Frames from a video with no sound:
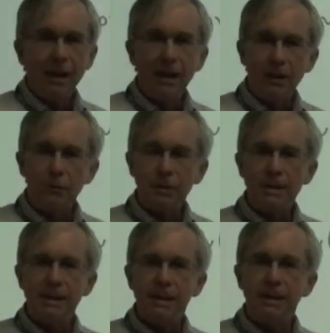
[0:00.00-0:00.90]
and we
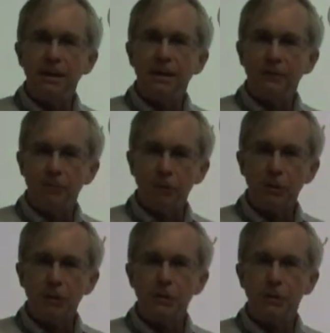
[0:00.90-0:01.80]
see a
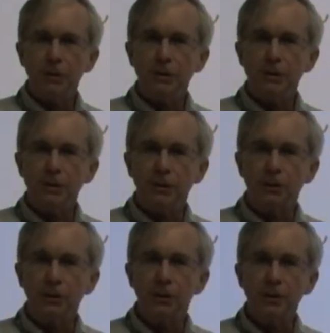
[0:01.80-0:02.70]
voltage source, a
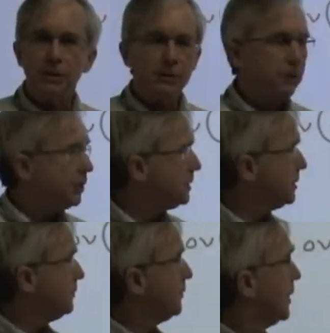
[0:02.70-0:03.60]
current
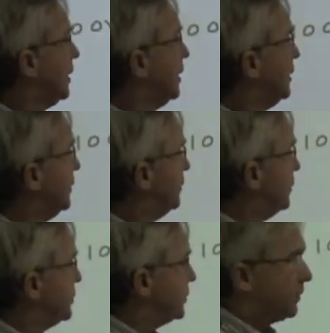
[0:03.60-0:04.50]
source.
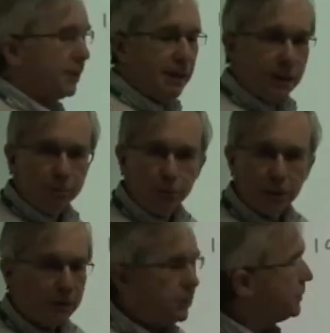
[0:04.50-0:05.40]
Those are the
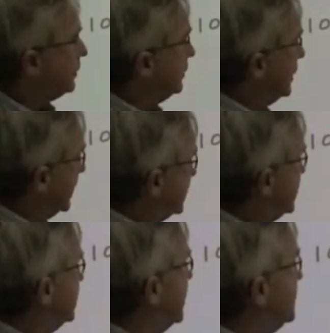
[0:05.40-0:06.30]
inputs or
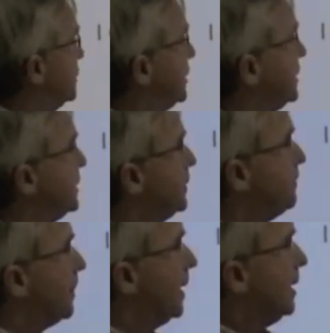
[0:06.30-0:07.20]
excitations,
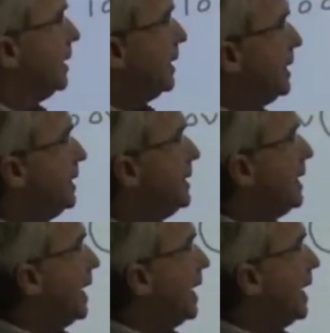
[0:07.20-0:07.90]
and the